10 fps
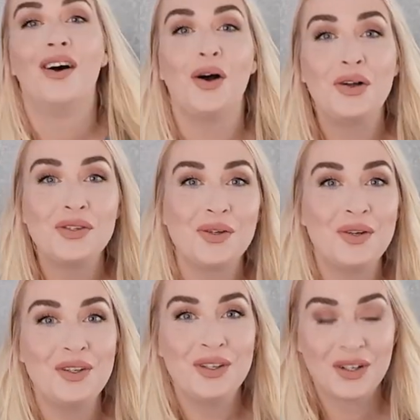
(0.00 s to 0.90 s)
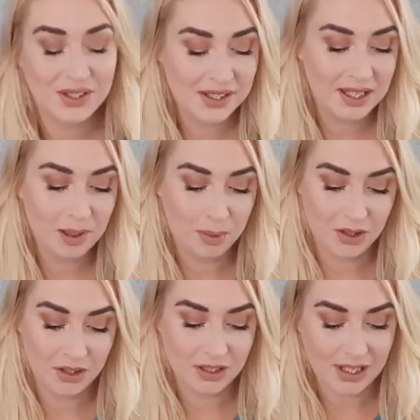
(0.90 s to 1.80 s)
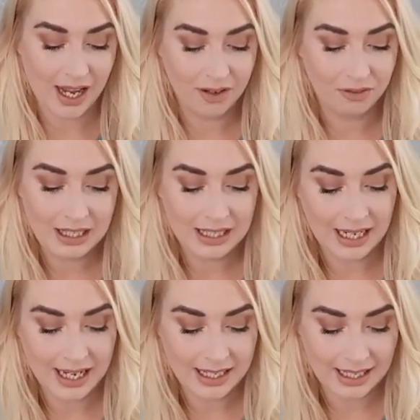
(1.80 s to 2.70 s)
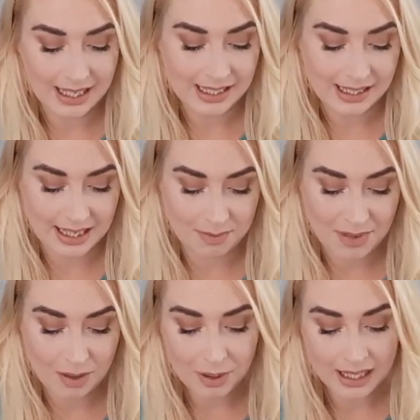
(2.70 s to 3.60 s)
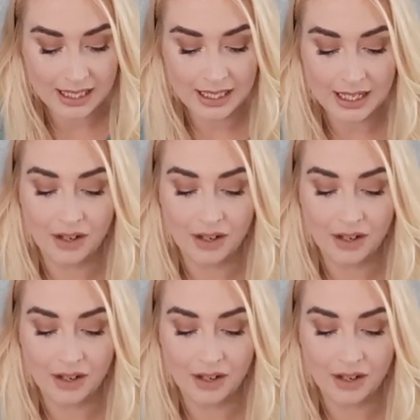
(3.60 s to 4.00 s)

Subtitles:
Also, another concealer product that I really like is the Maybelline